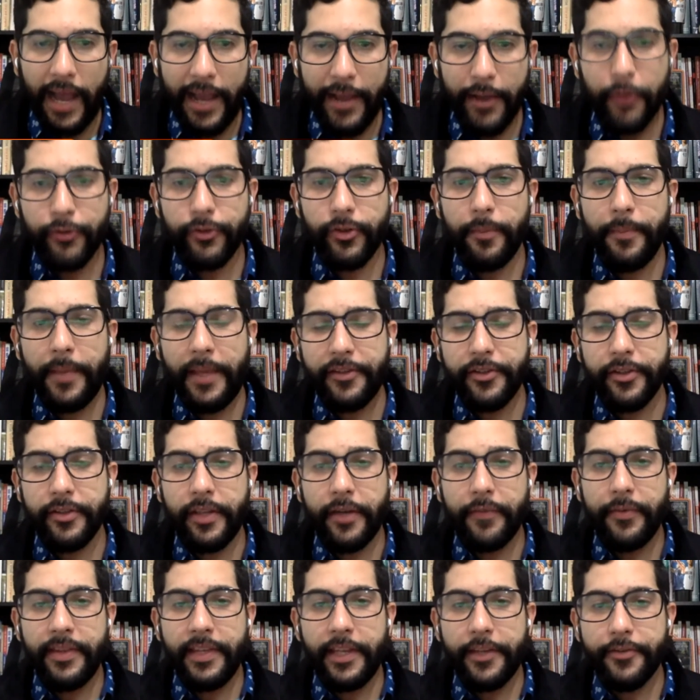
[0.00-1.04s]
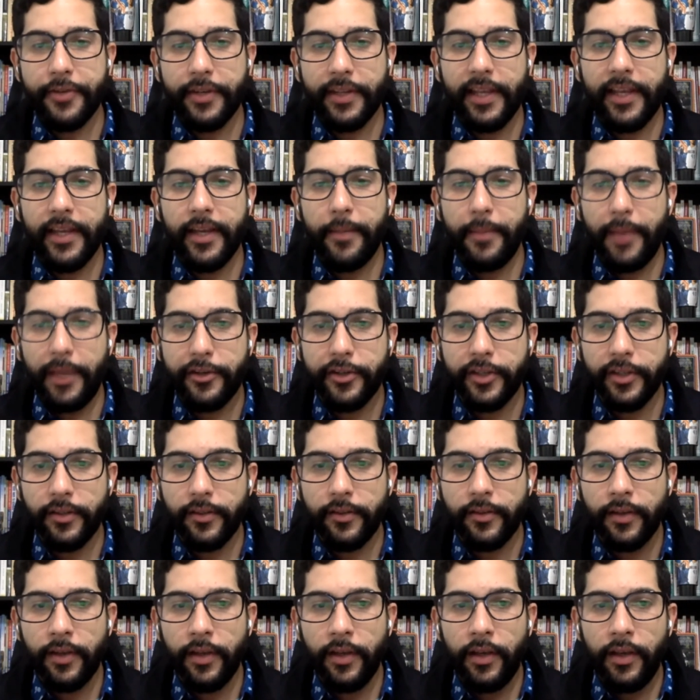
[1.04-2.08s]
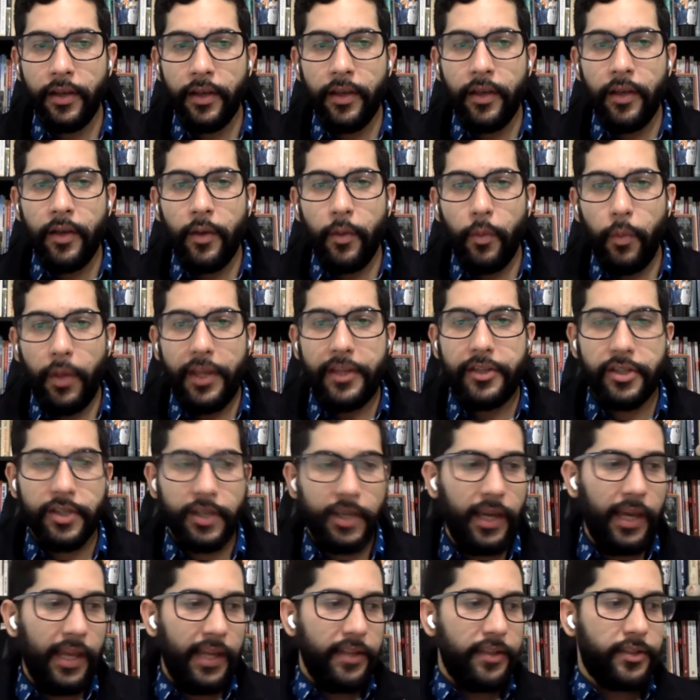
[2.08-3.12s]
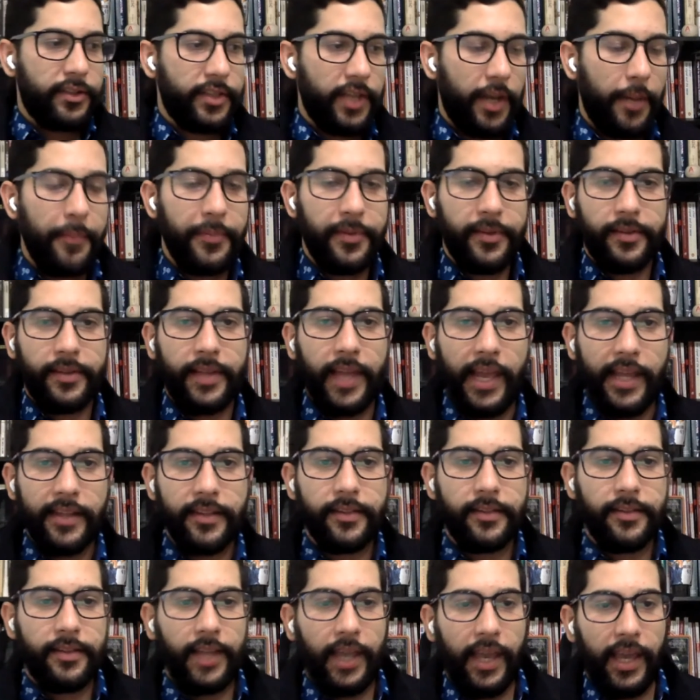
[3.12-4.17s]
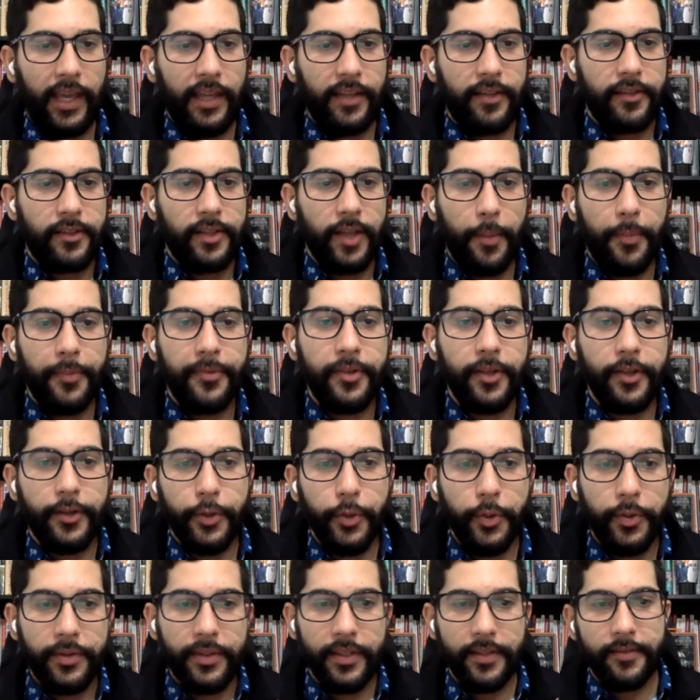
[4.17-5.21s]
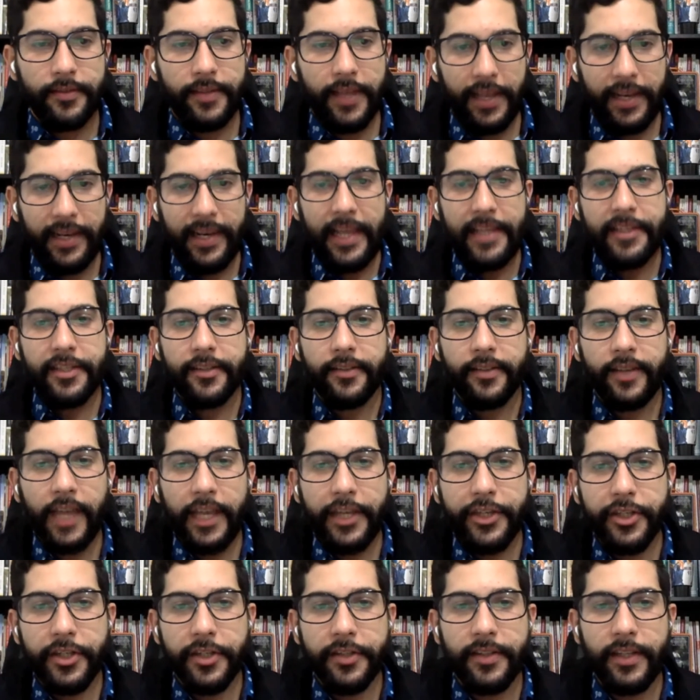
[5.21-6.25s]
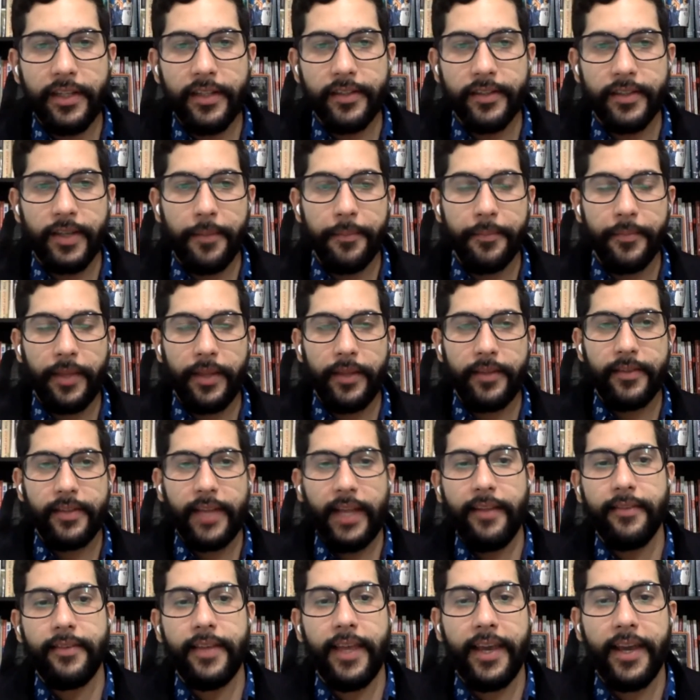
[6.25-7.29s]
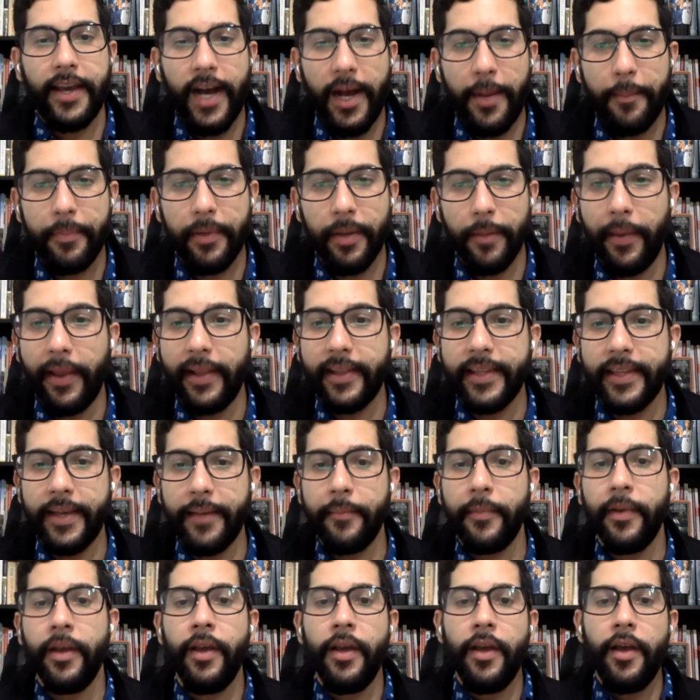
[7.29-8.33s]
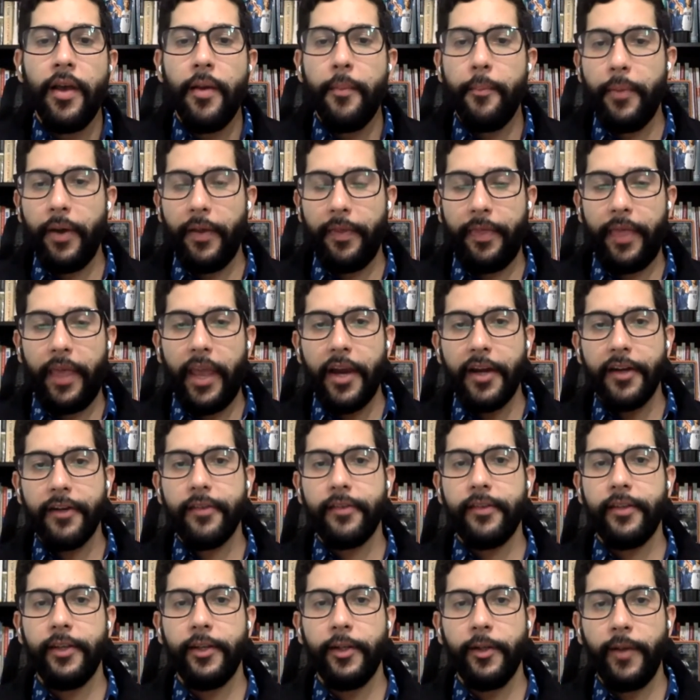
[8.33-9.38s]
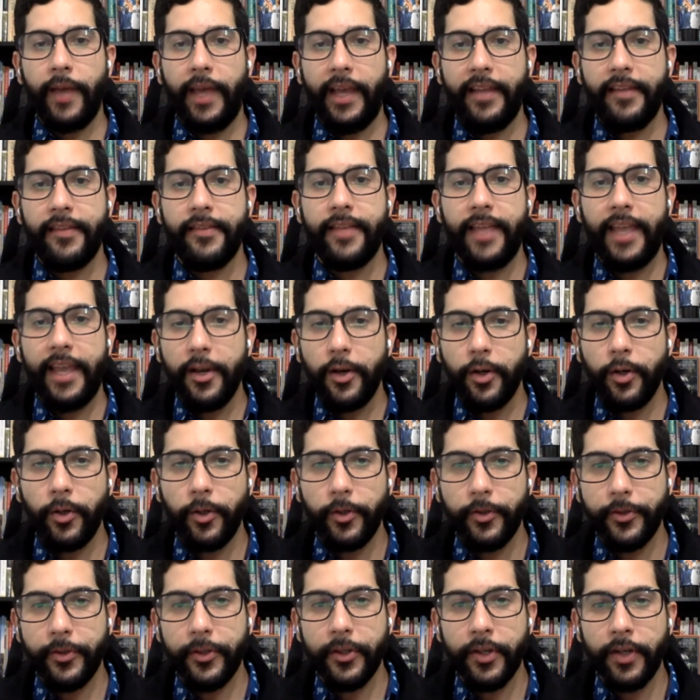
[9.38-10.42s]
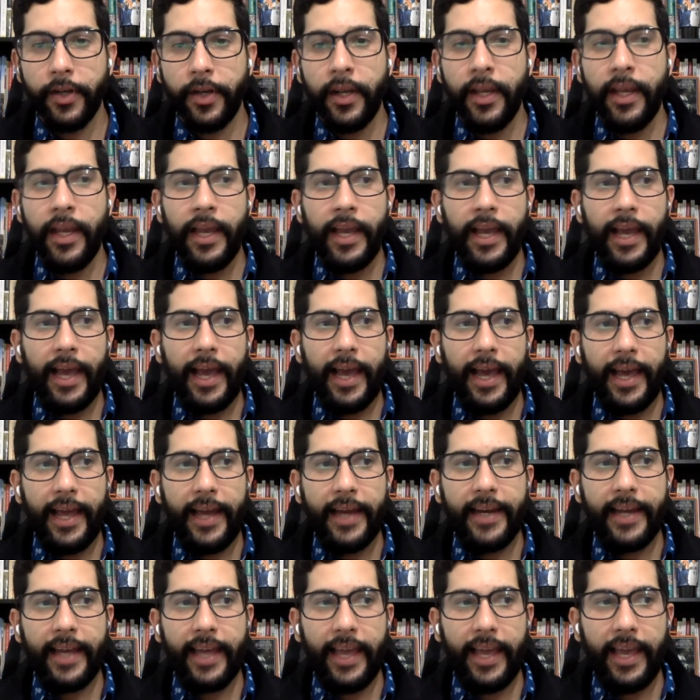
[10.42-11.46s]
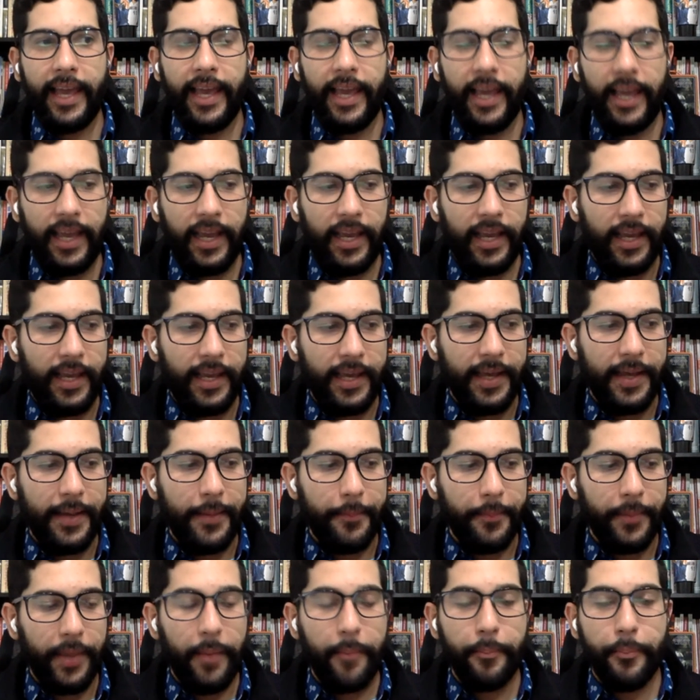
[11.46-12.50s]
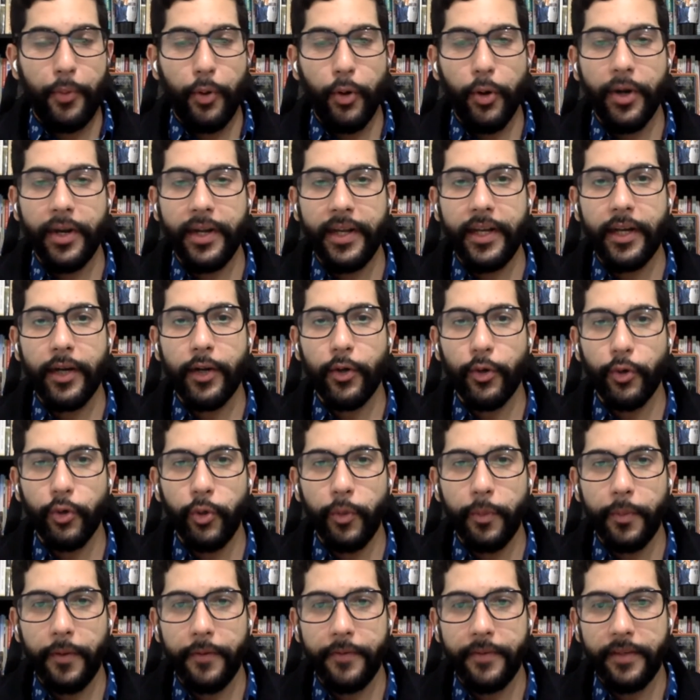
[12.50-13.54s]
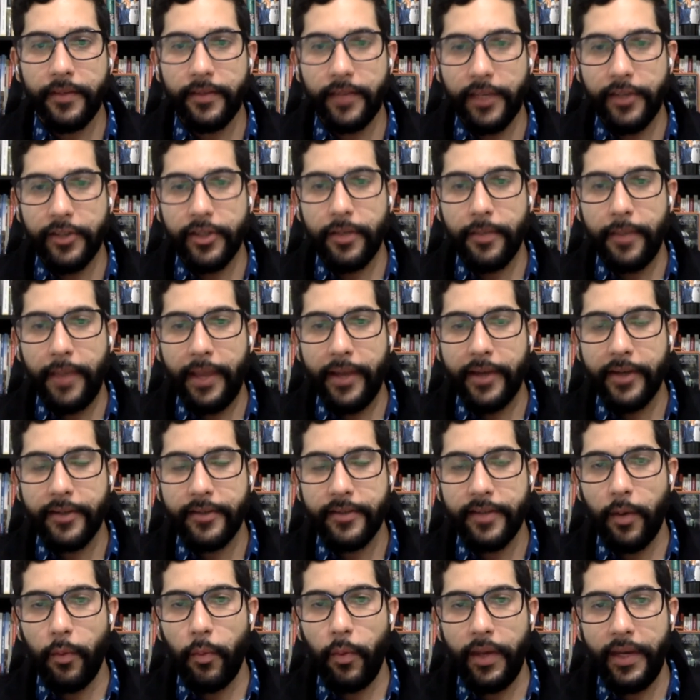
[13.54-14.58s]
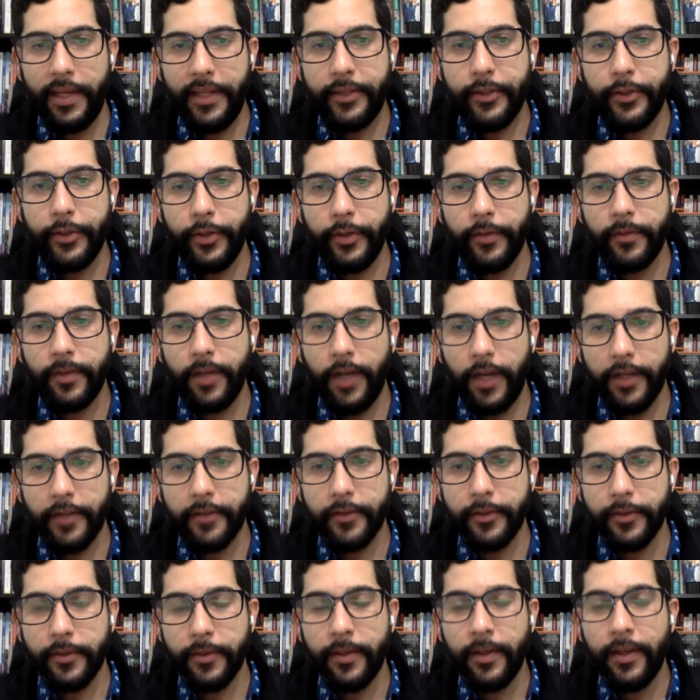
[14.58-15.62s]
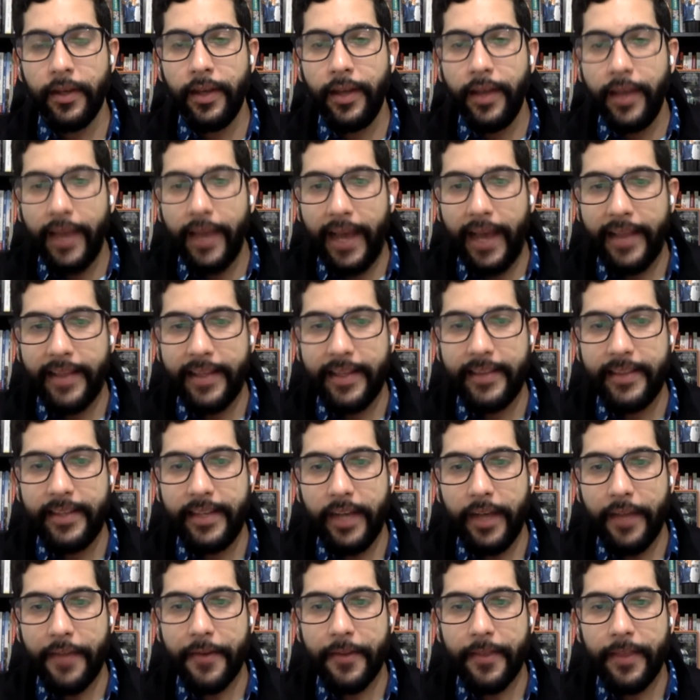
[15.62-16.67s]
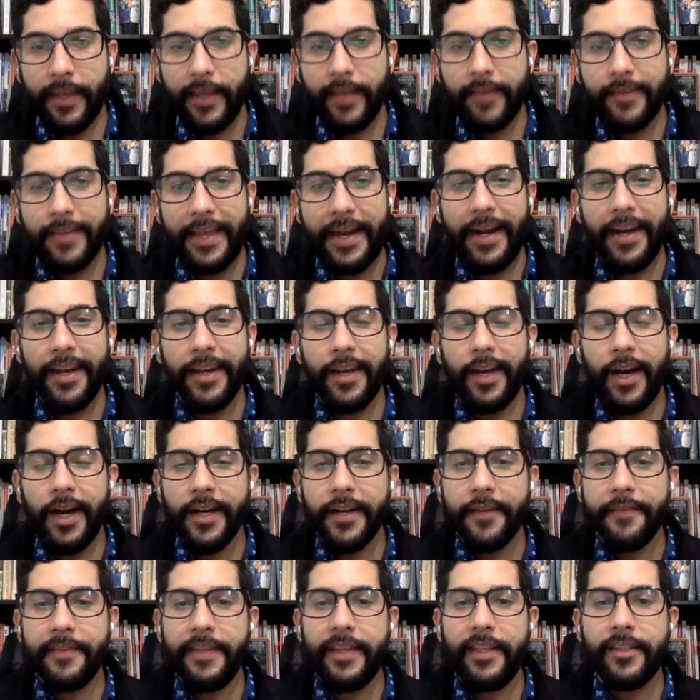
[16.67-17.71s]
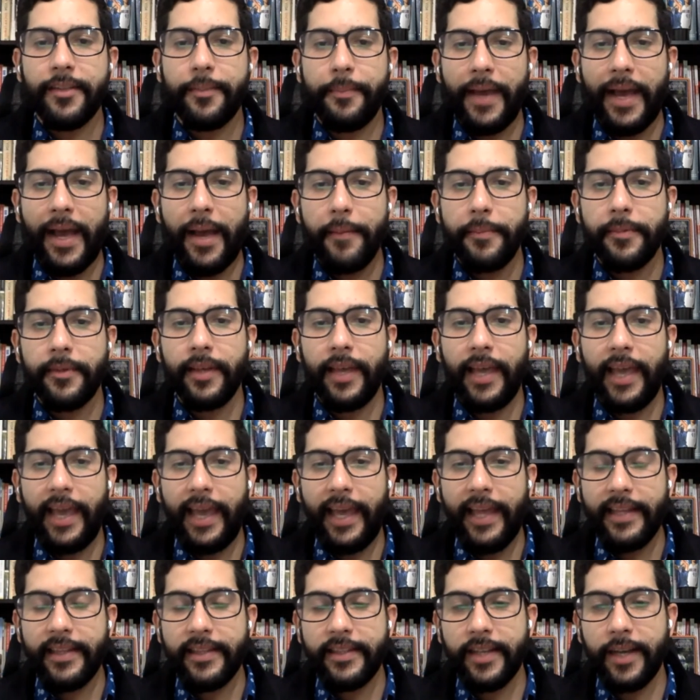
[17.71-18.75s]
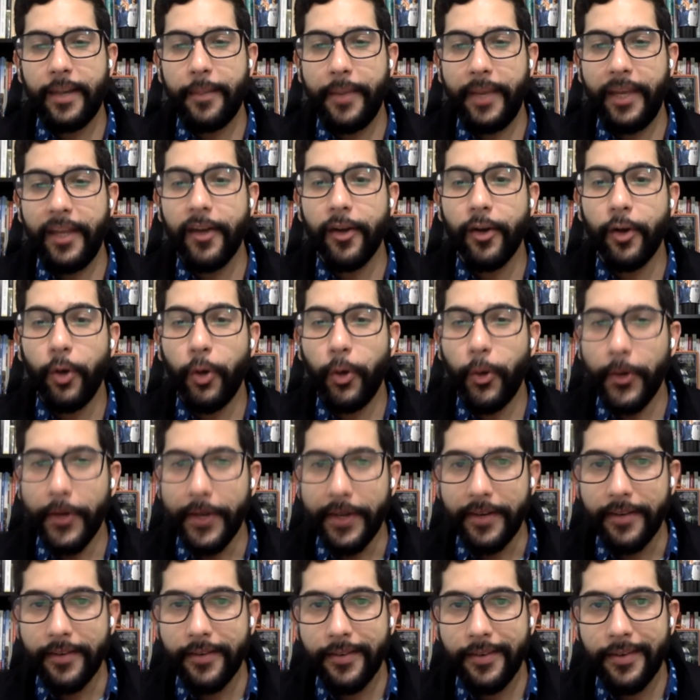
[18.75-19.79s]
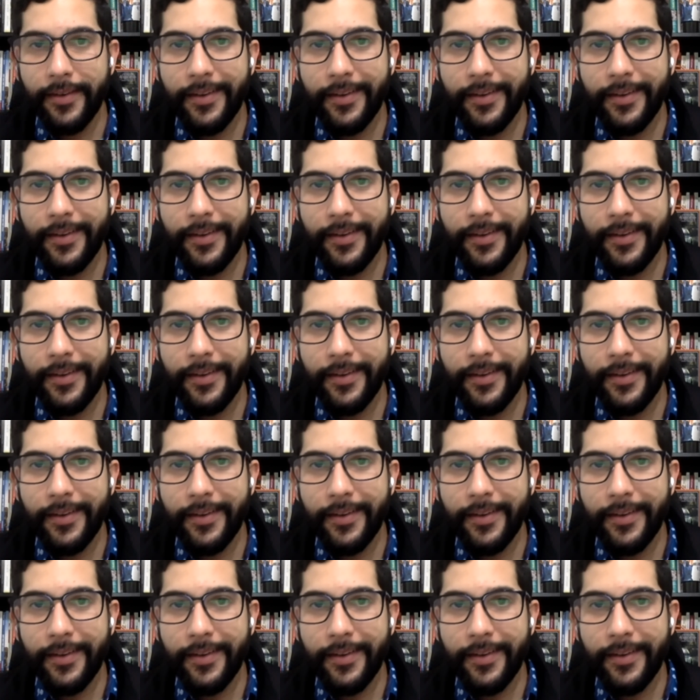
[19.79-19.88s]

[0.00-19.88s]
I also mentioned the redistricting commissions, which in some states they substitute the state legislatures, in some states they complement them, but they are still a stakeholder and a important group of decision makers that we need to go talk to. And then the other thing is that a lot of these maps end up in court.